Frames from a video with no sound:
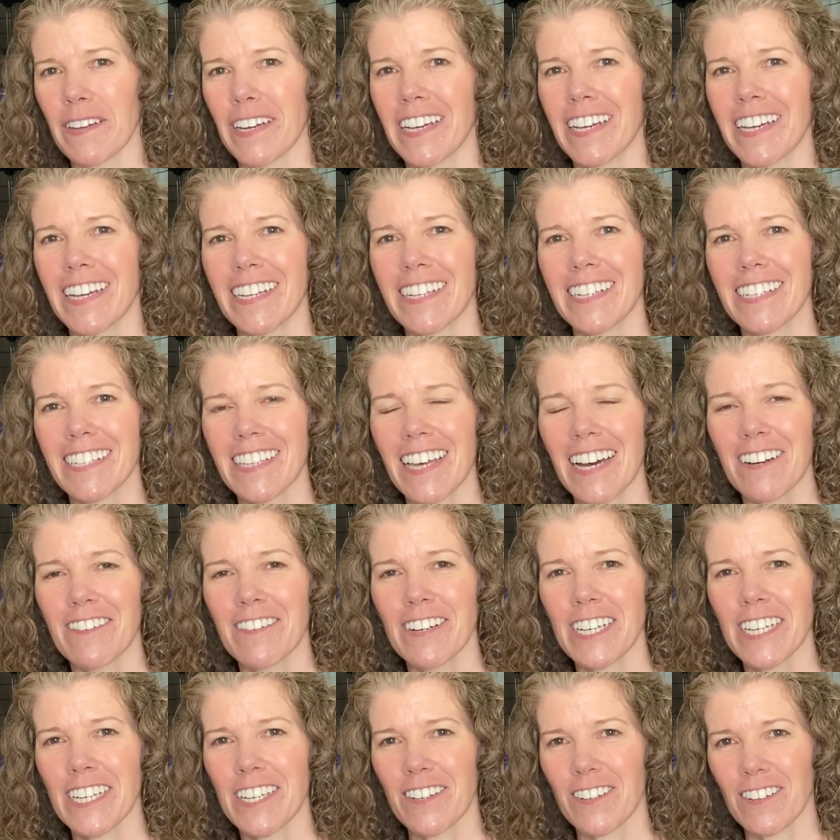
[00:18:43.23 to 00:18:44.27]
and that
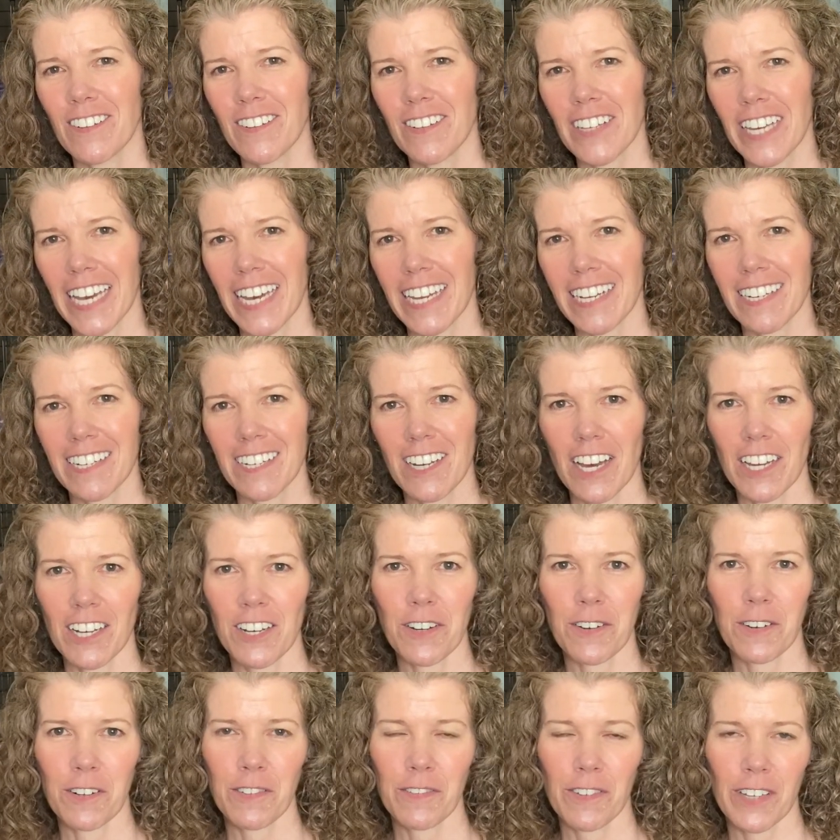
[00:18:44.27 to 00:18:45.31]
way you'll get a
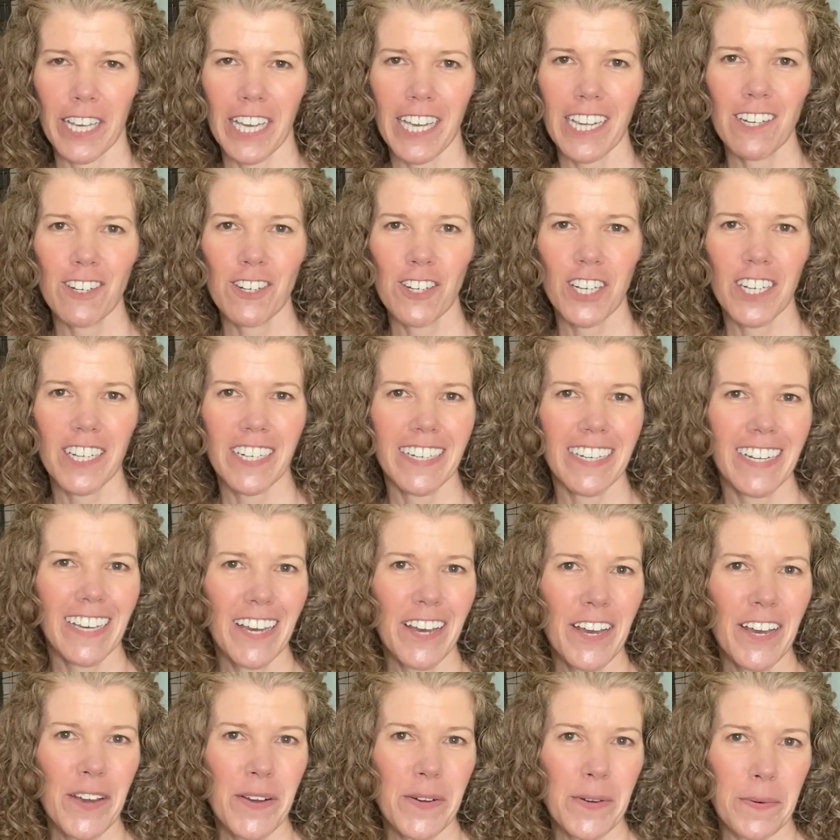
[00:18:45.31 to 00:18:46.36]
notification
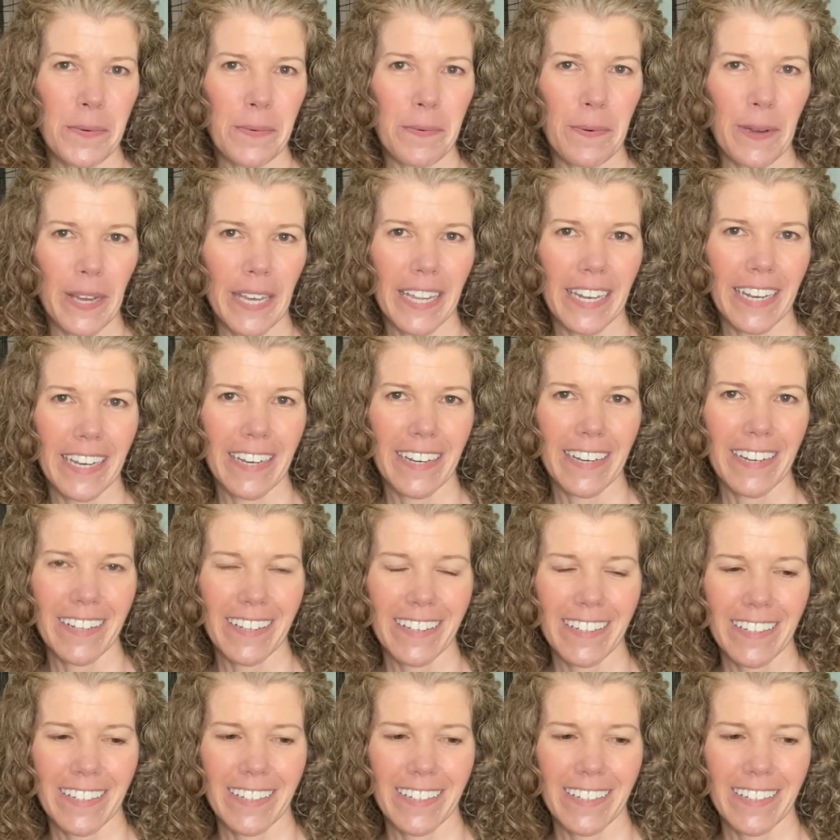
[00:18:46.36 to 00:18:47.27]
when